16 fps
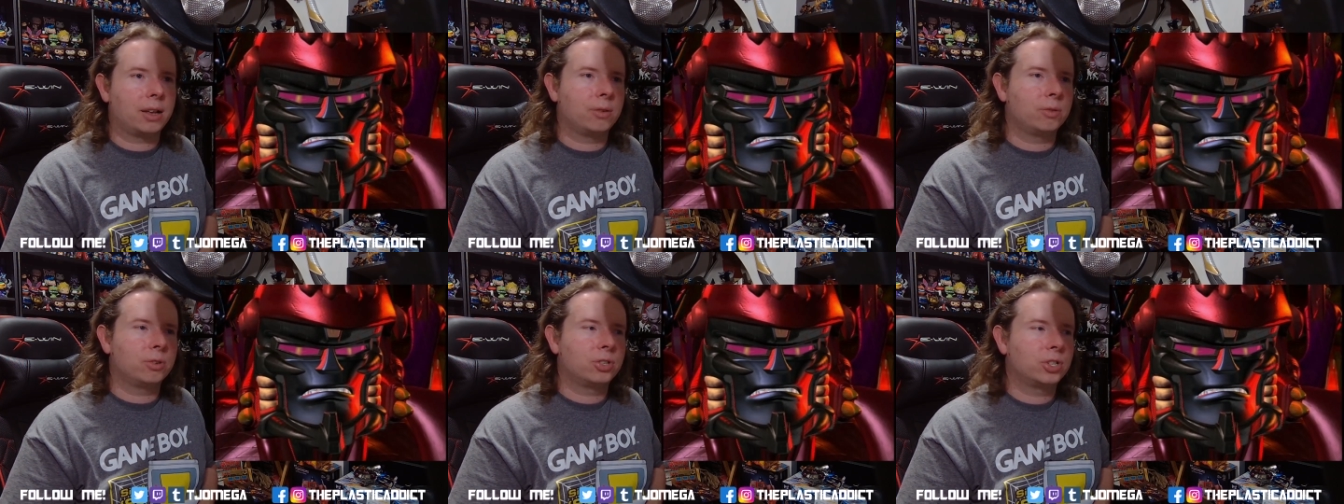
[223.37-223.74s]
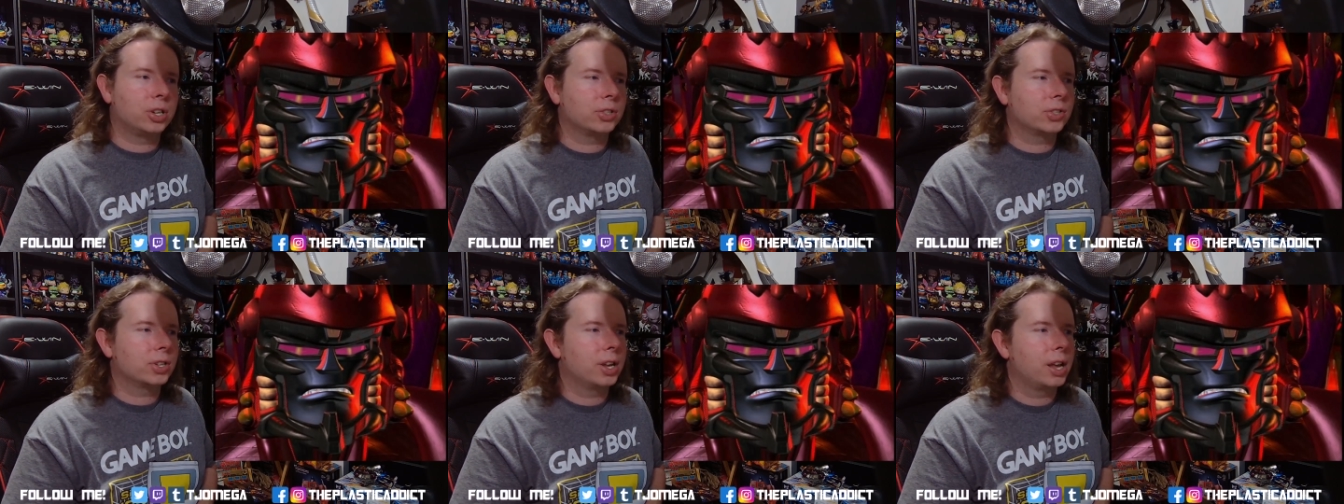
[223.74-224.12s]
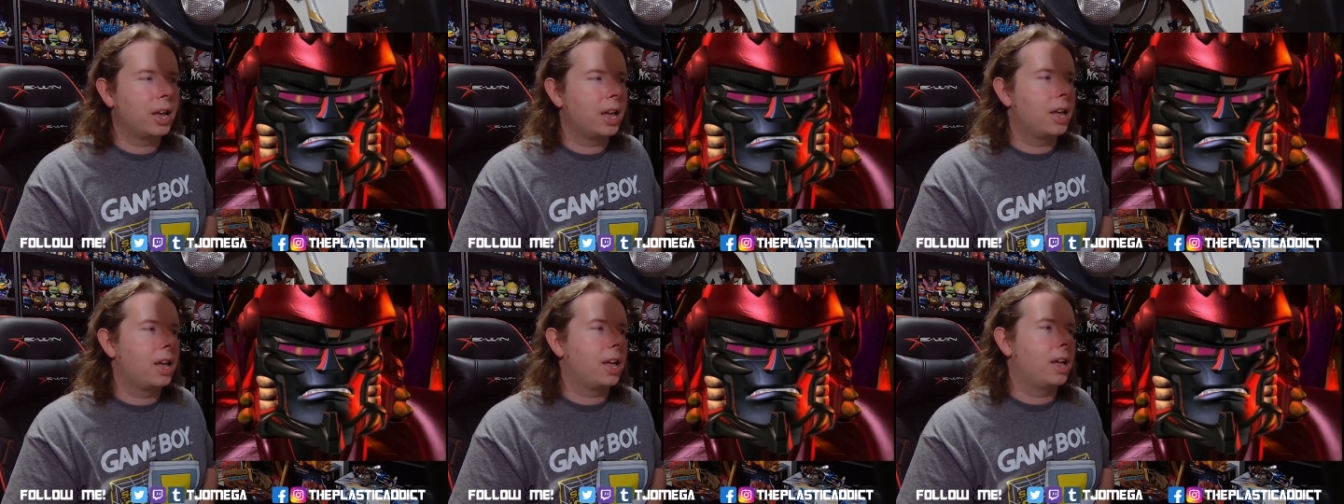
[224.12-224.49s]
which just
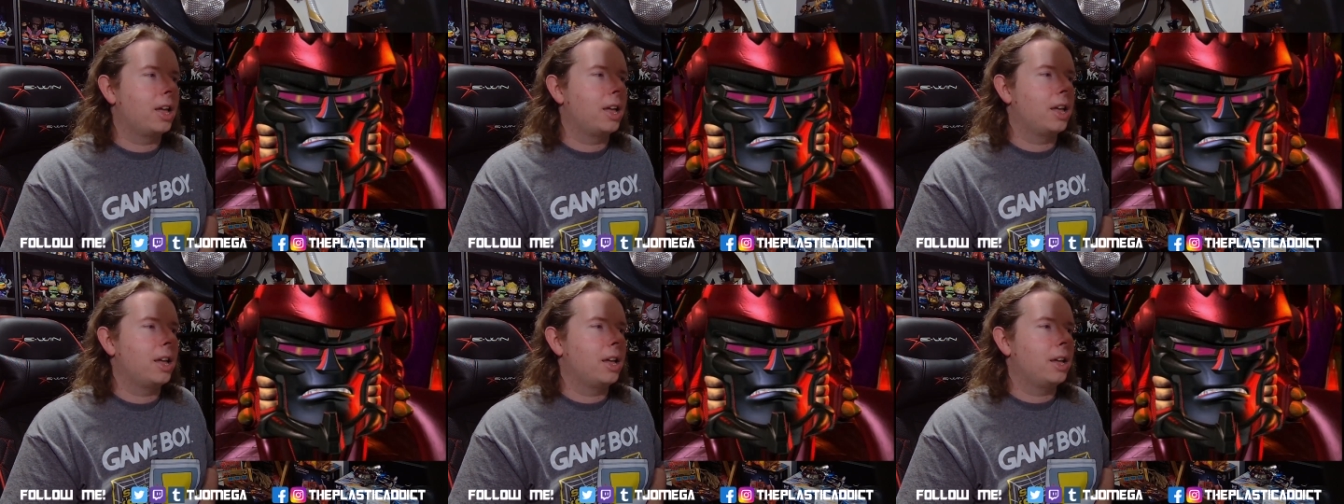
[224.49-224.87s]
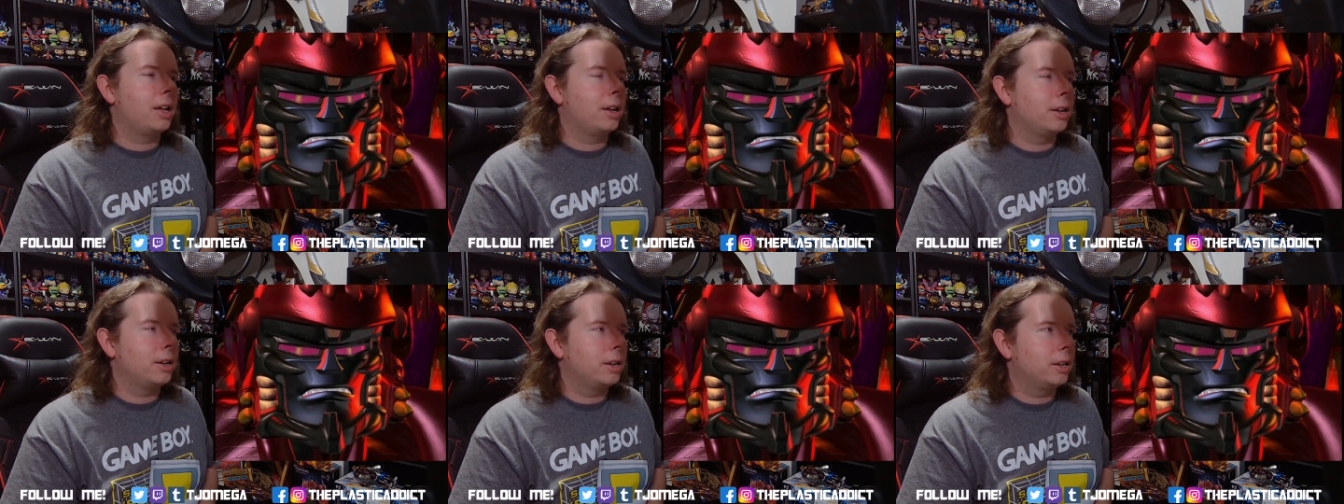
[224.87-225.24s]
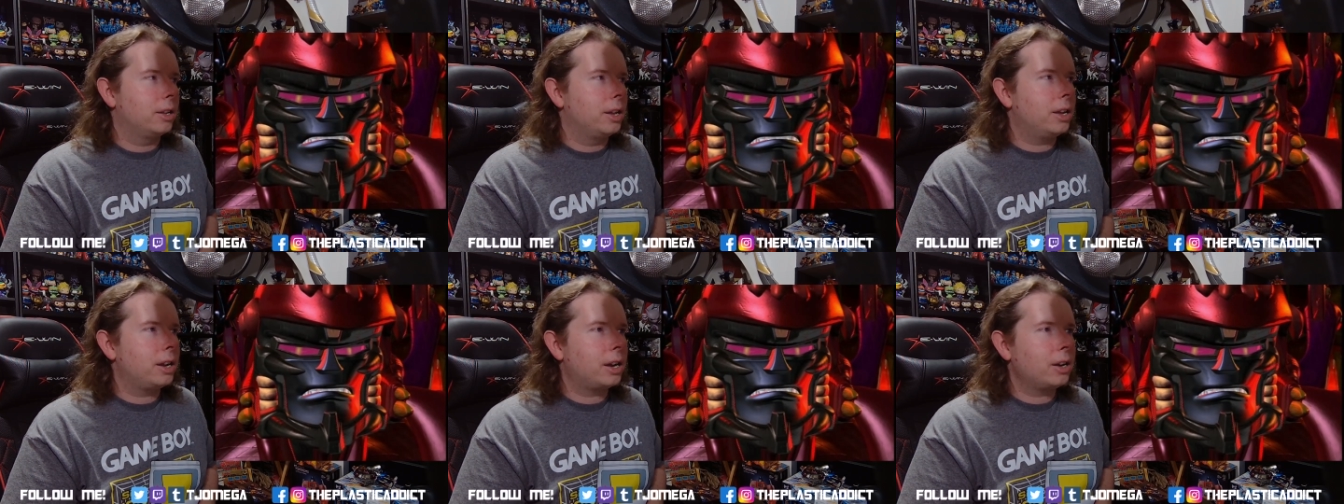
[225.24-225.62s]
it.